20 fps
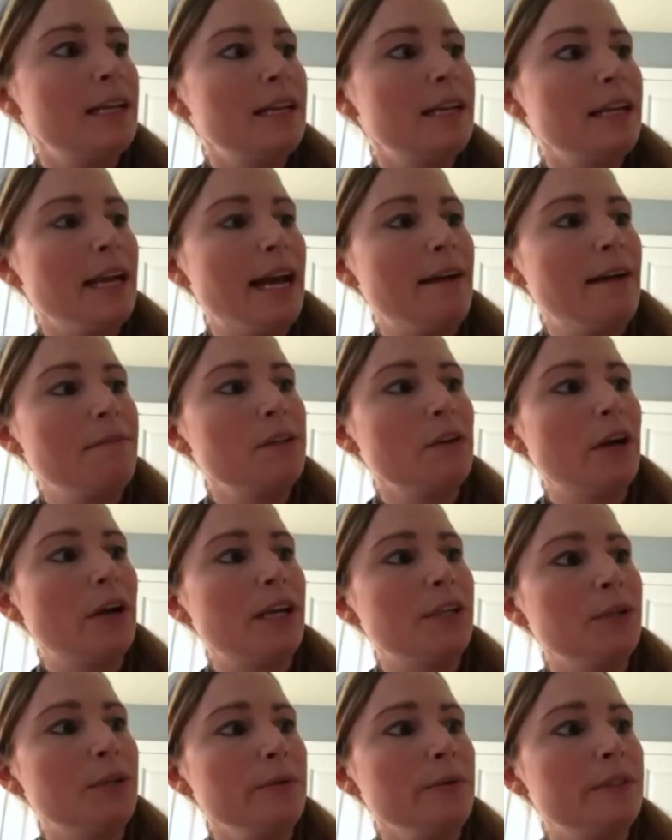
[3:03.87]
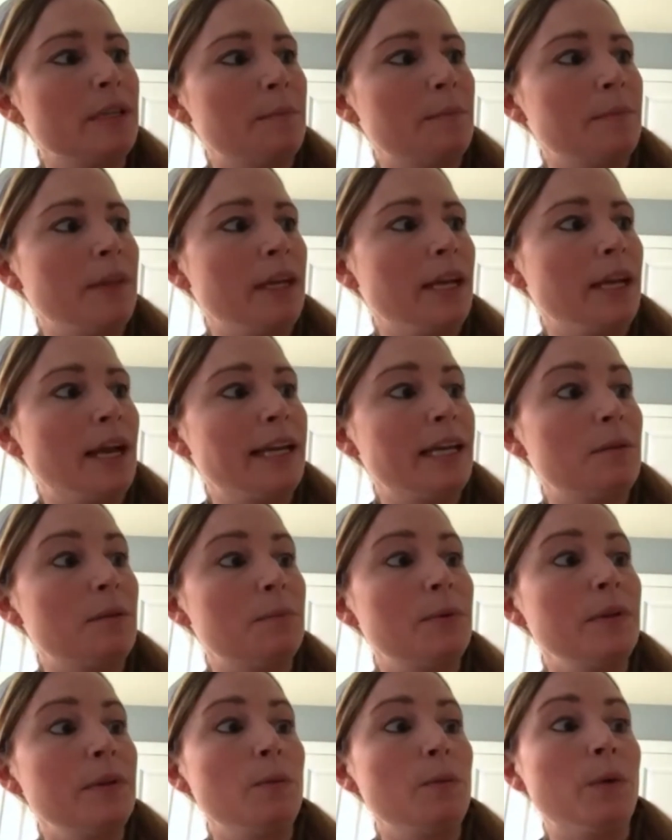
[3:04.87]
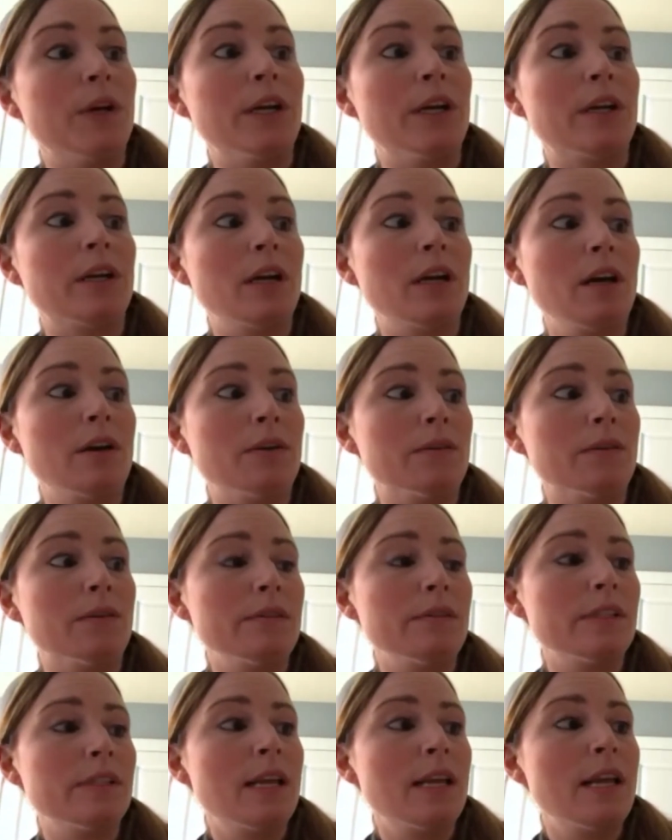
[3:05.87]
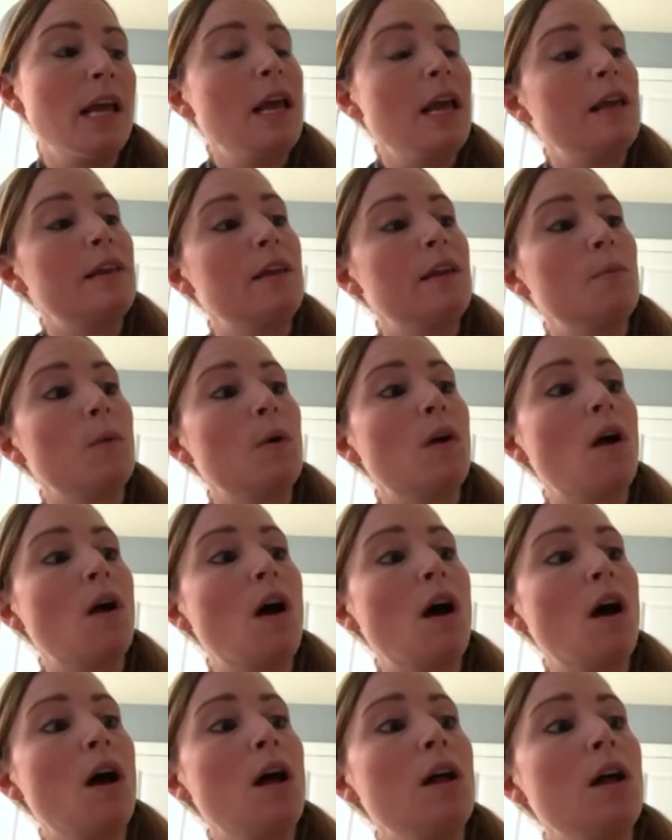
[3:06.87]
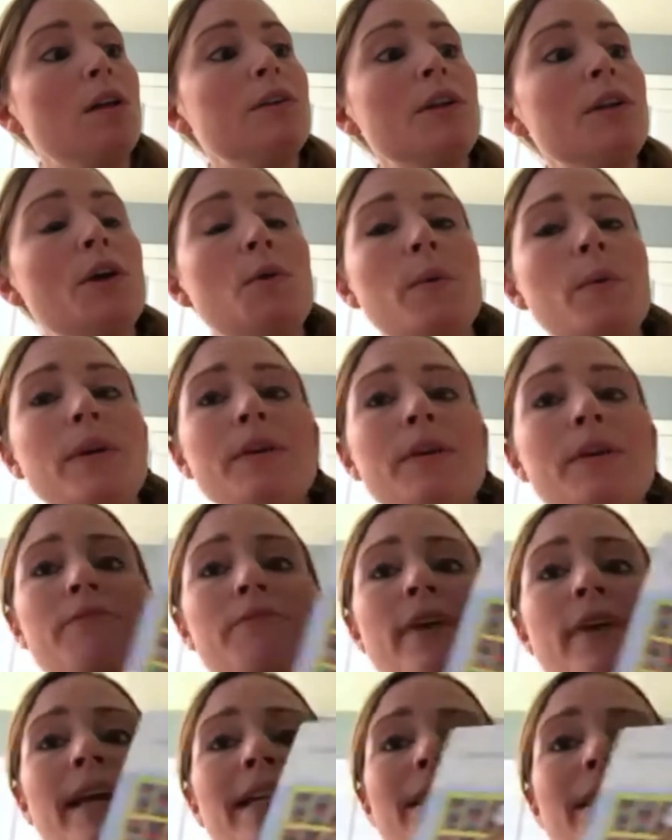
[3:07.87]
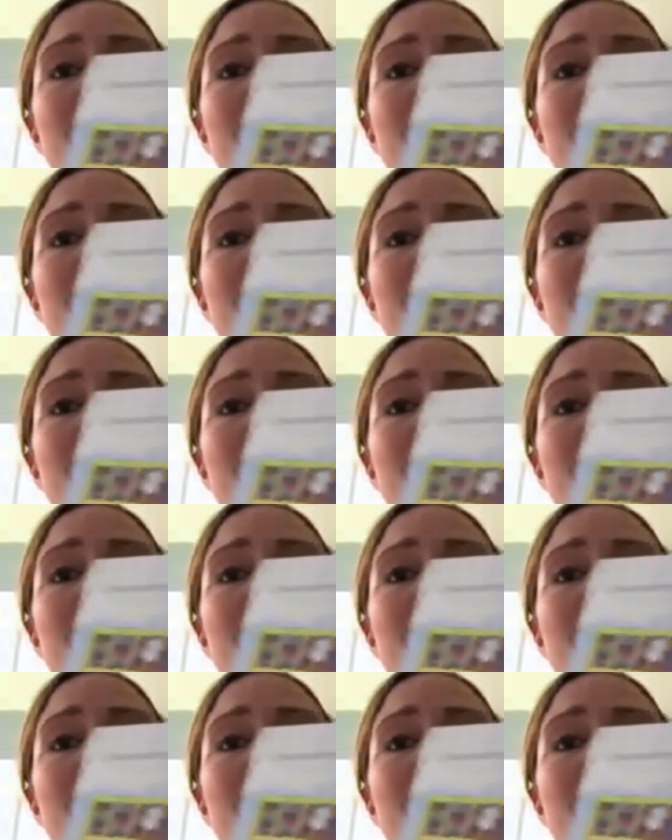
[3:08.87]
After I use something, I can put it where it goes. Then we'll all know where to find it.